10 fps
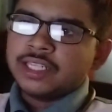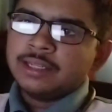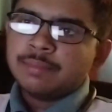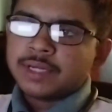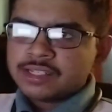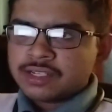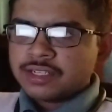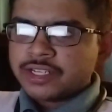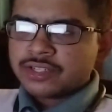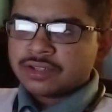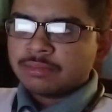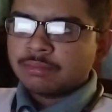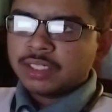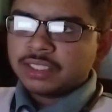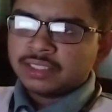
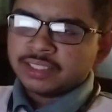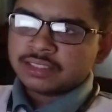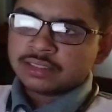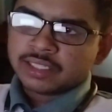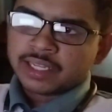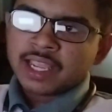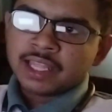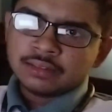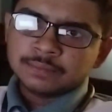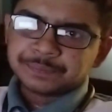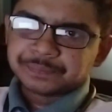representation, but this can